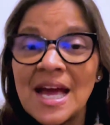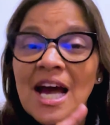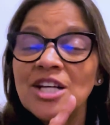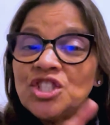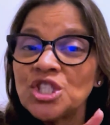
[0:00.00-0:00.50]
I
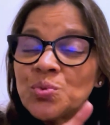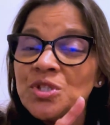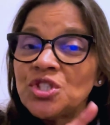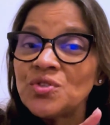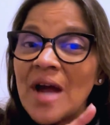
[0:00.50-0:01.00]
just
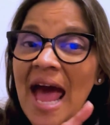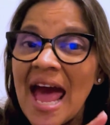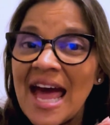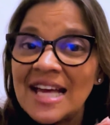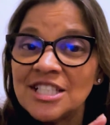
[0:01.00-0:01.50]
wanted to
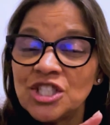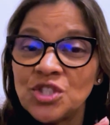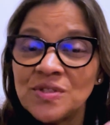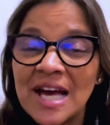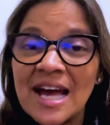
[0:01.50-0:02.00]
add to
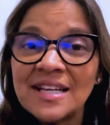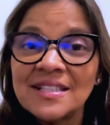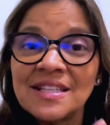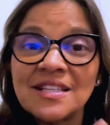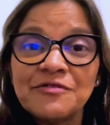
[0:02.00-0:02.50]

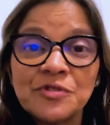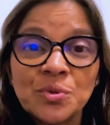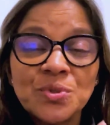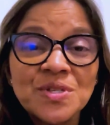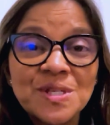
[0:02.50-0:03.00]
that of
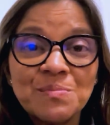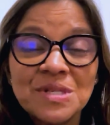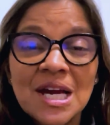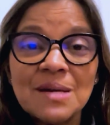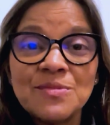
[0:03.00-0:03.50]
course
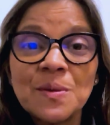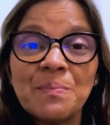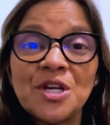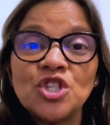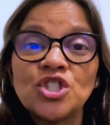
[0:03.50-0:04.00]
sometimes a
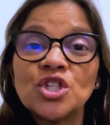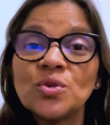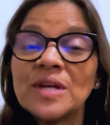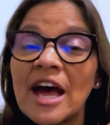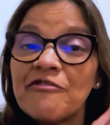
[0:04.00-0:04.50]
patient could
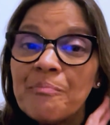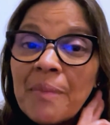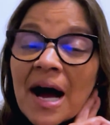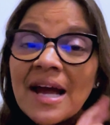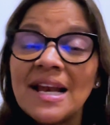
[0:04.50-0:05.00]
have
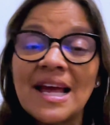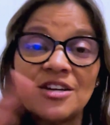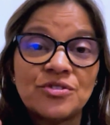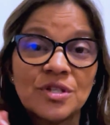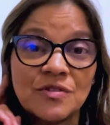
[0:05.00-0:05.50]

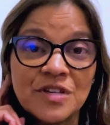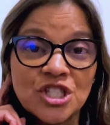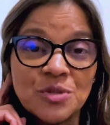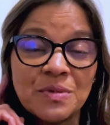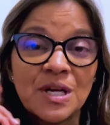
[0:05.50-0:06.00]
bilateral
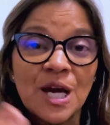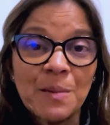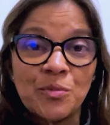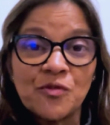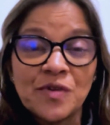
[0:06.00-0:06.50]
vestibular
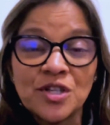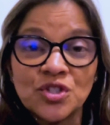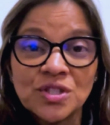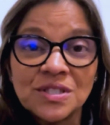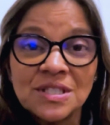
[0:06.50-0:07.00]

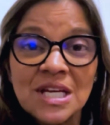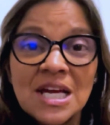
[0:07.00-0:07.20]
hypofunction.